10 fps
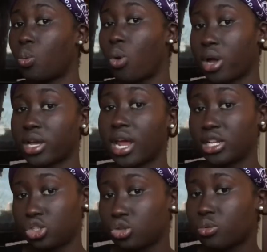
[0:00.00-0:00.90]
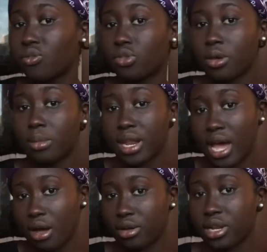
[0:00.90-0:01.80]
what can I do with them and
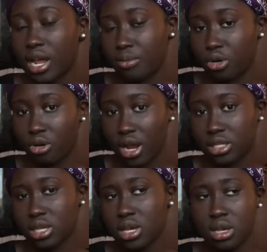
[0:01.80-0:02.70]
how can I progress?